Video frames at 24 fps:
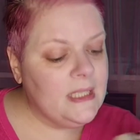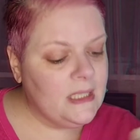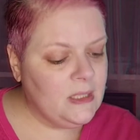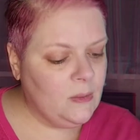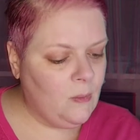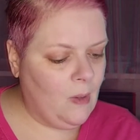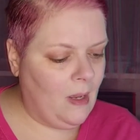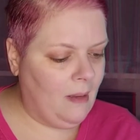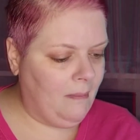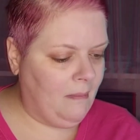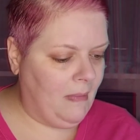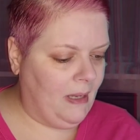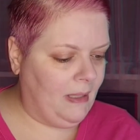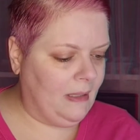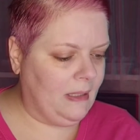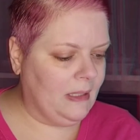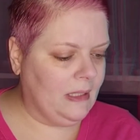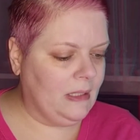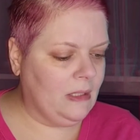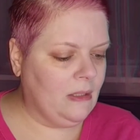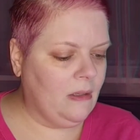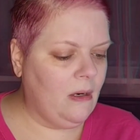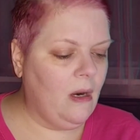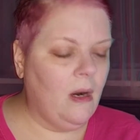swamp
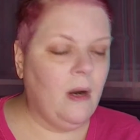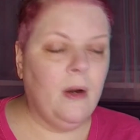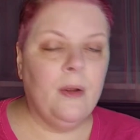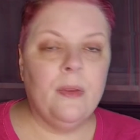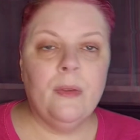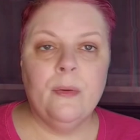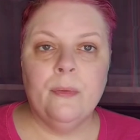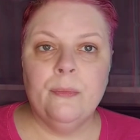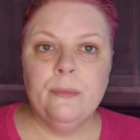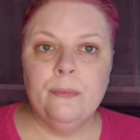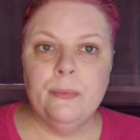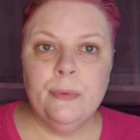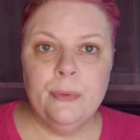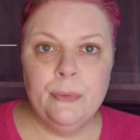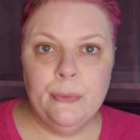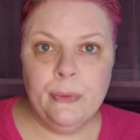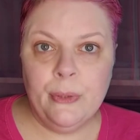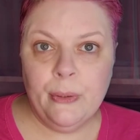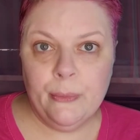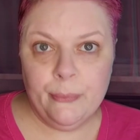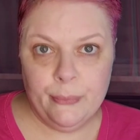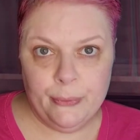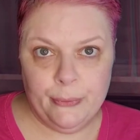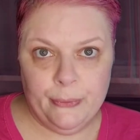monster are the
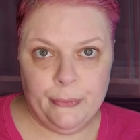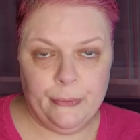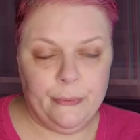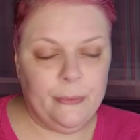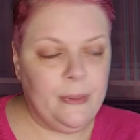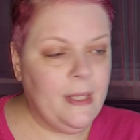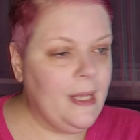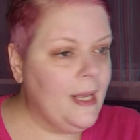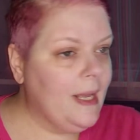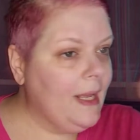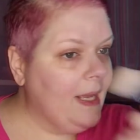Rougarou,